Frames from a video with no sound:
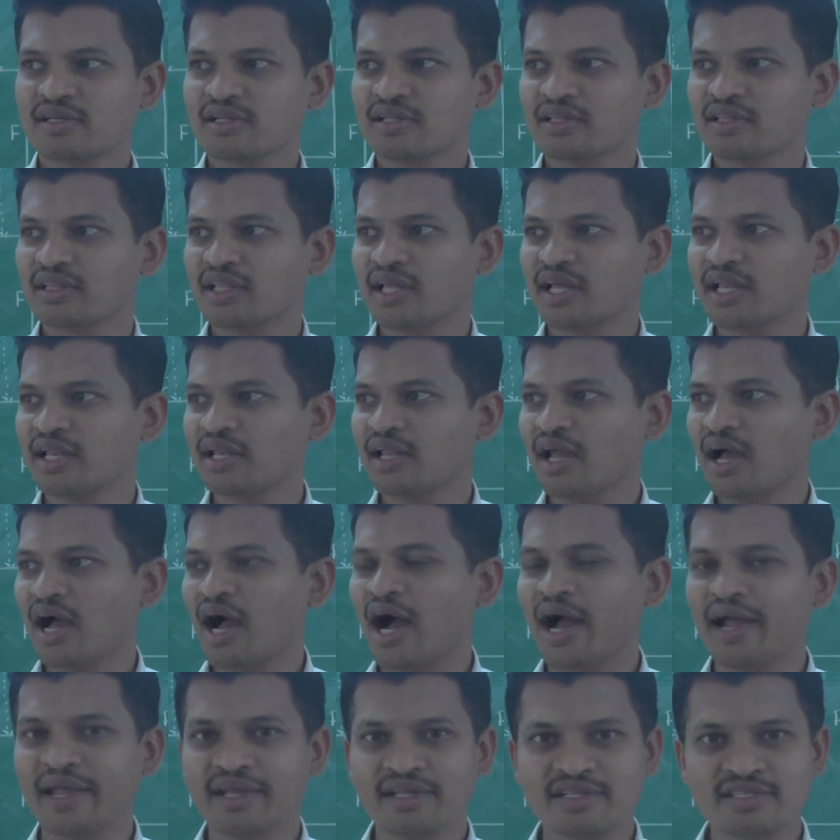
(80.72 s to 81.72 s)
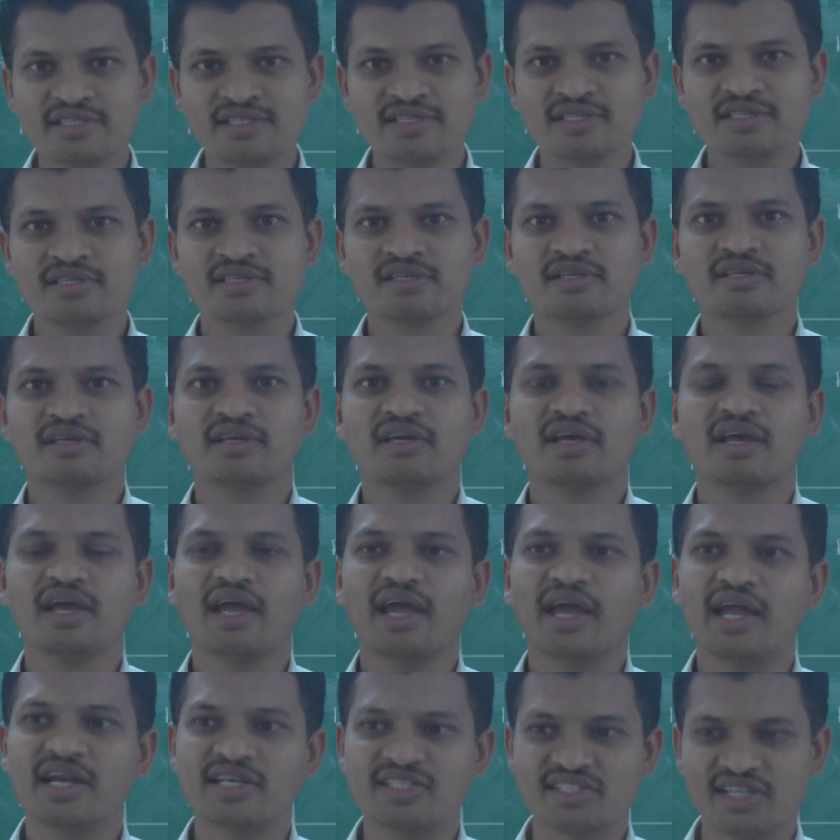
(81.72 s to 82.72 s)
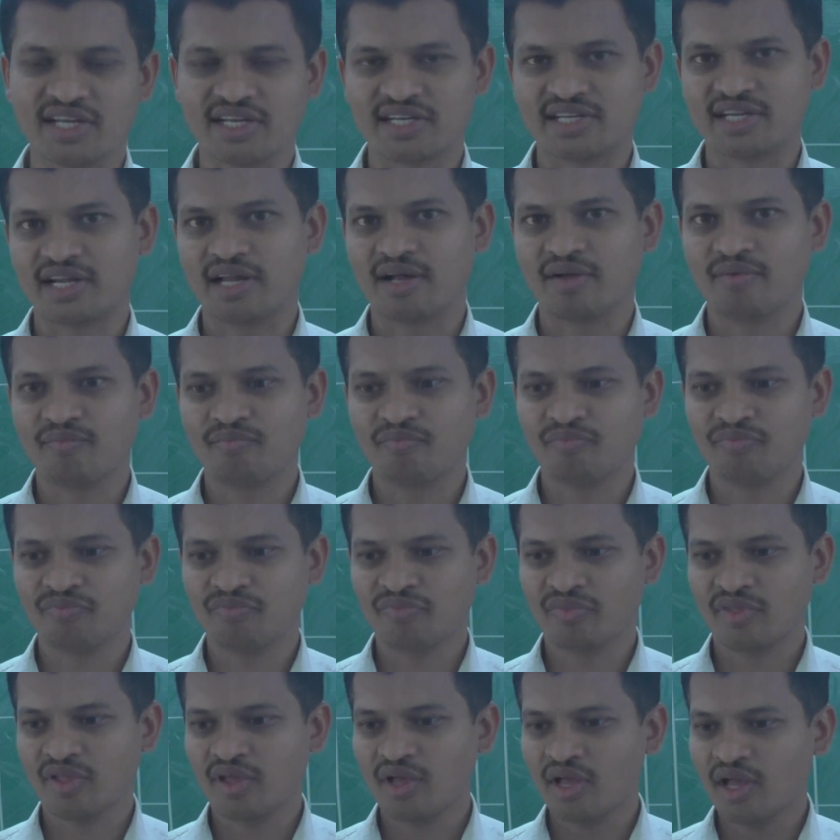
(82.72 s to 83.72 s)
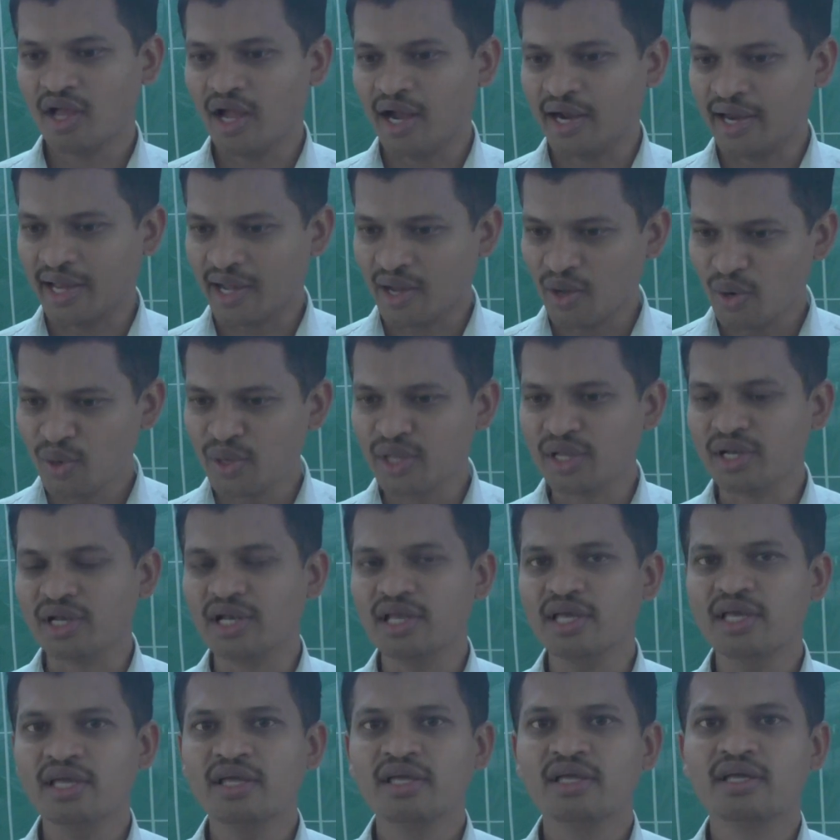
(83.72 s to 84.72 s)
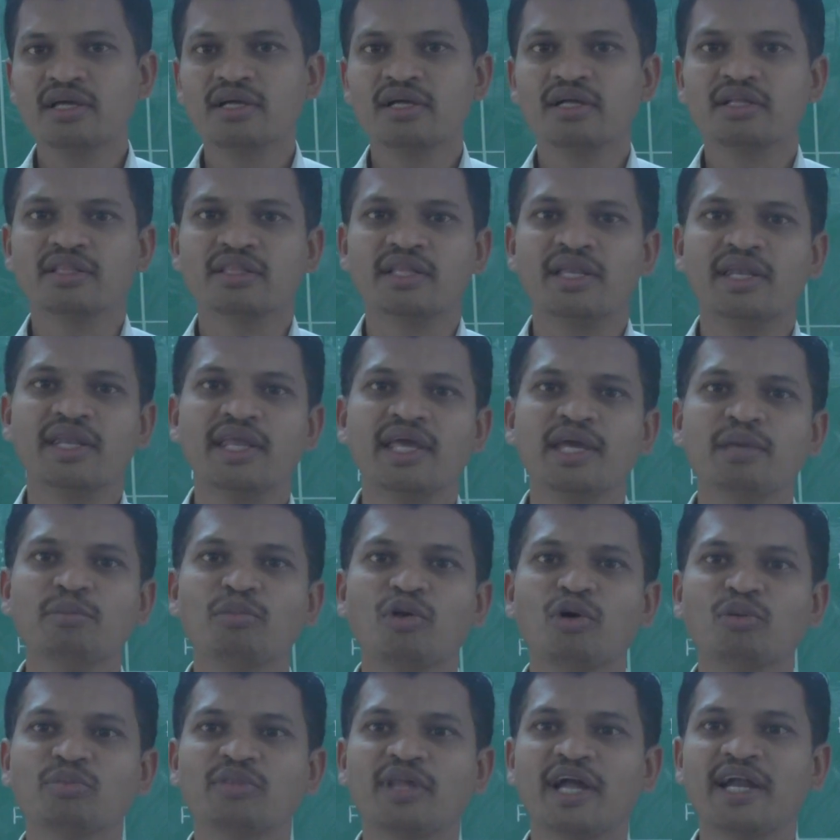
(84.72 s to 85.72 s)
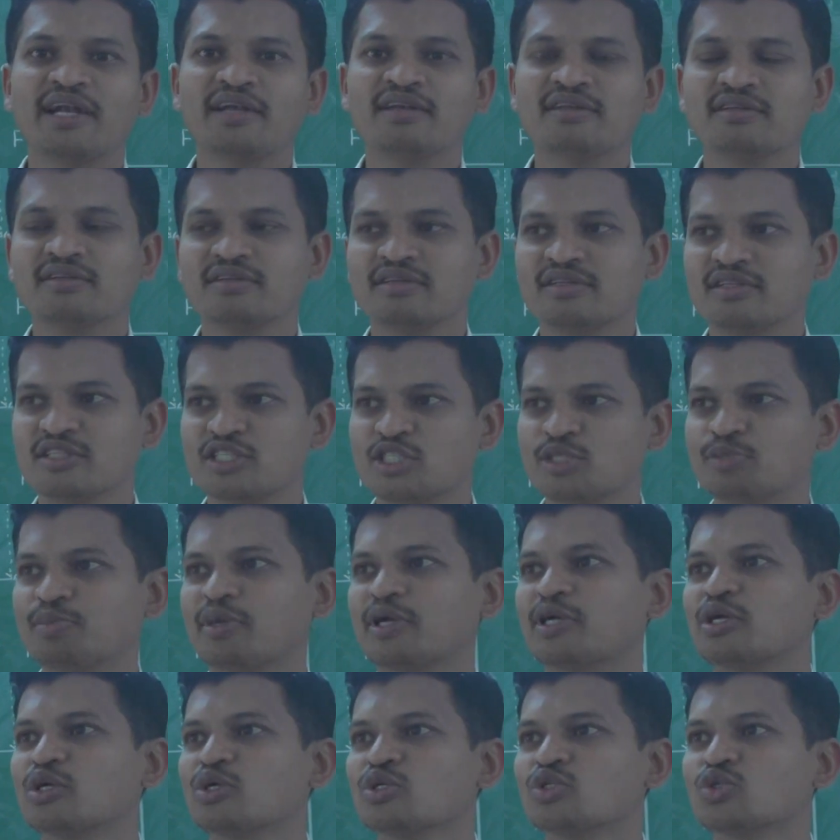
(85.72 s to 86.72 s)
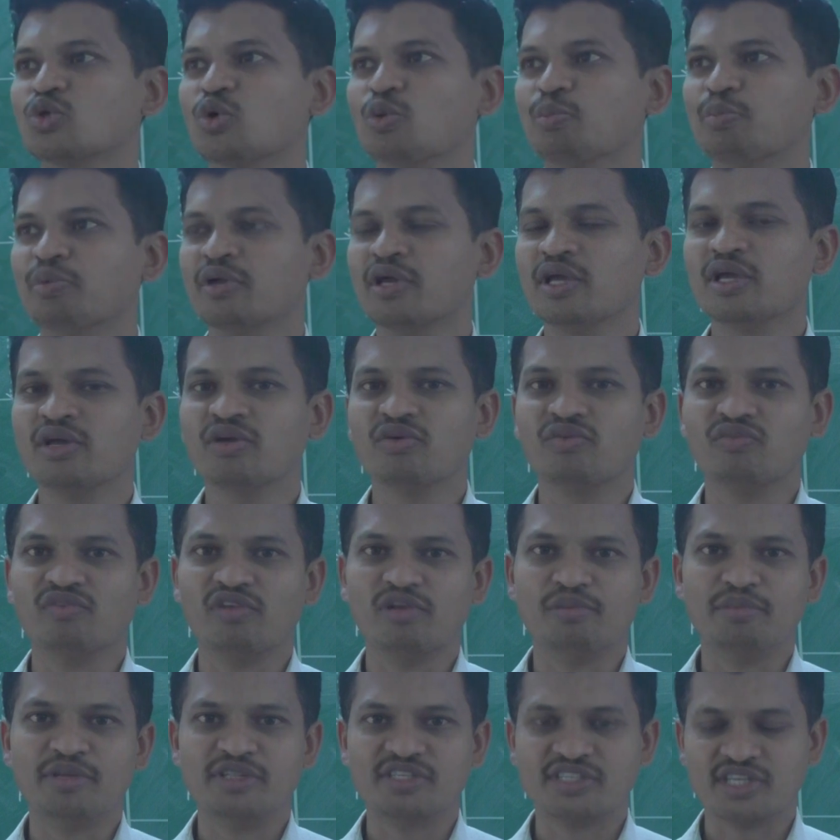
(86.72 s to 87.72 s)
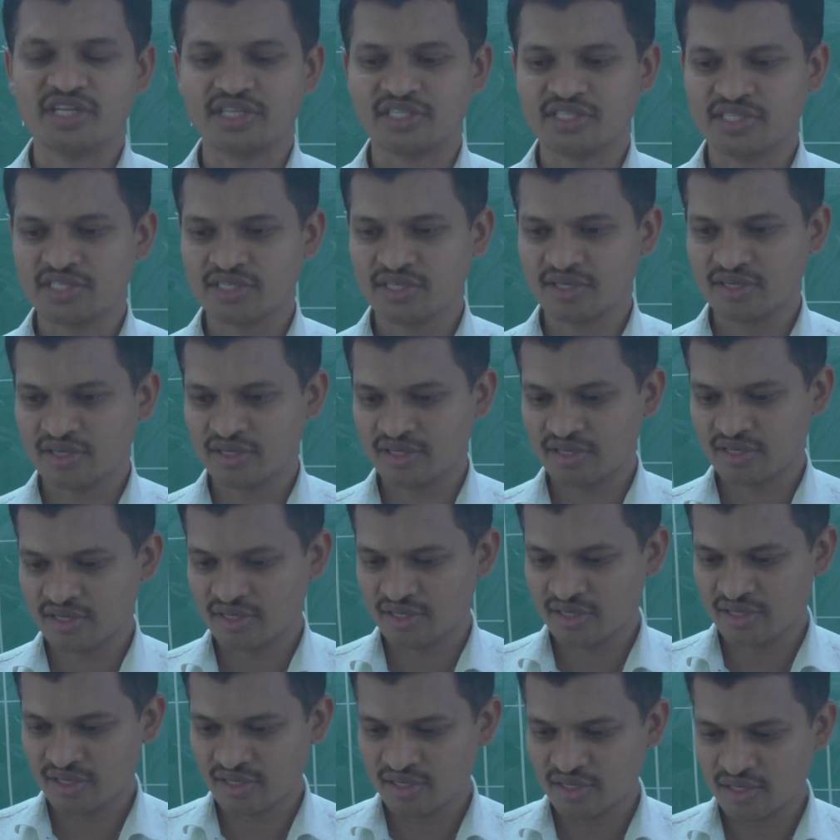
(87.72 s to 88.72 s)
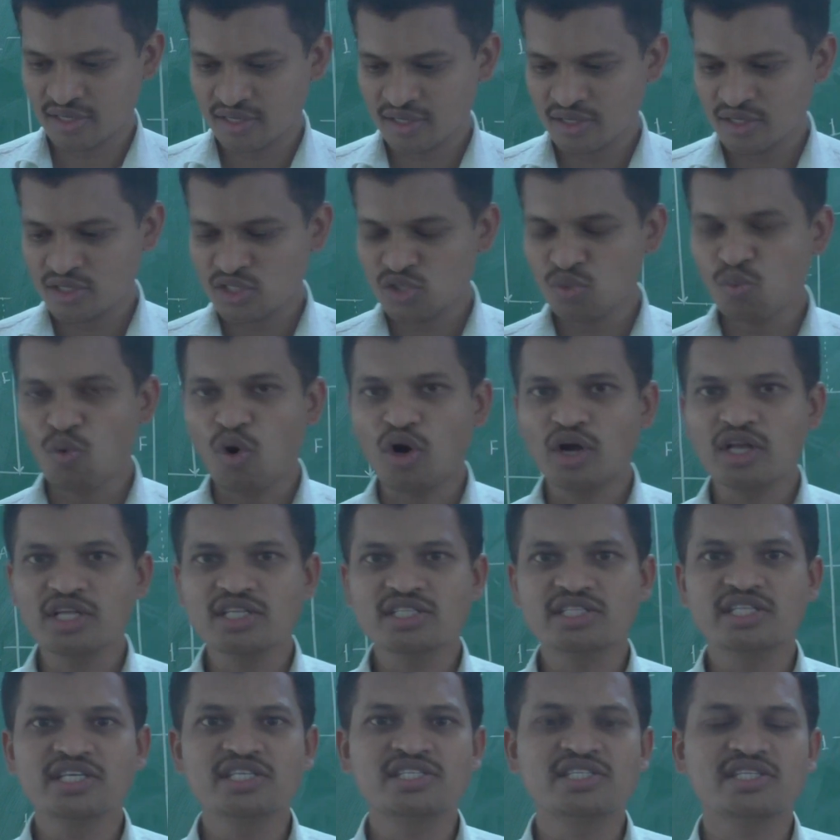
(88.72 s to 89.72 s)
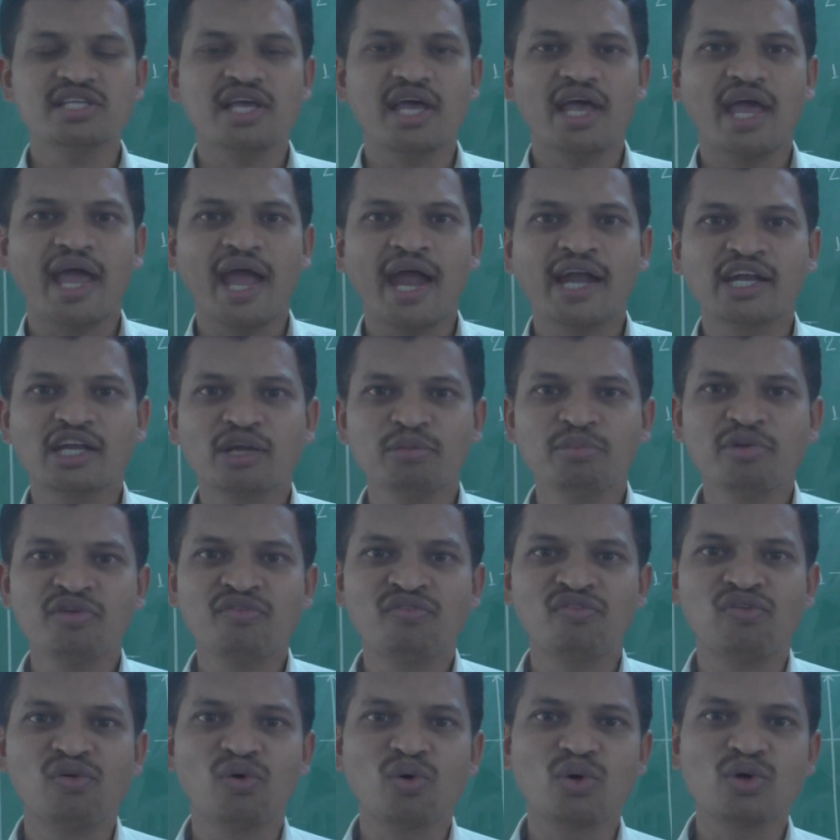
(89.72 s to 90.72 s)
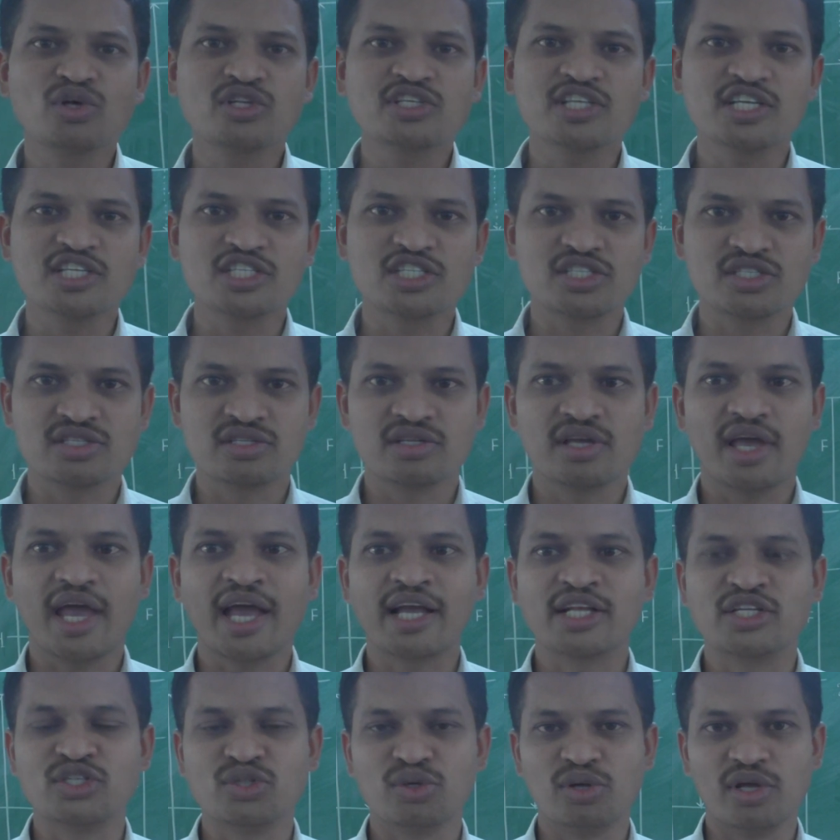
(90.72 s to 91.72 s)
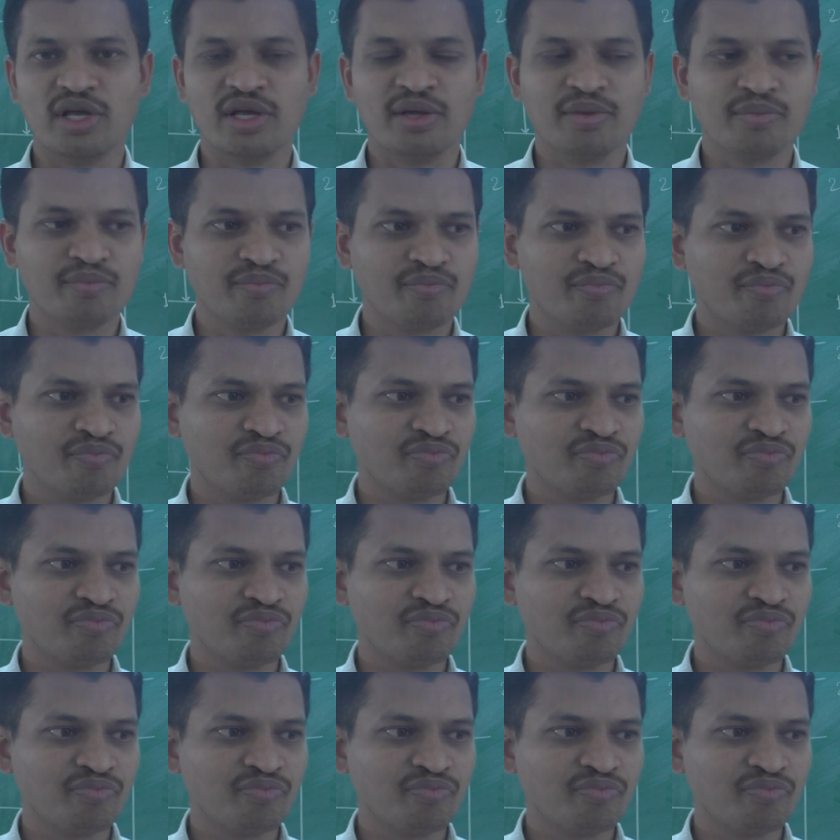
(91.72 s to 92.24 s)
then ions, etc. And accordingly, the name of that spectroscopy will be changed. So what is this atomic fluorescence actually?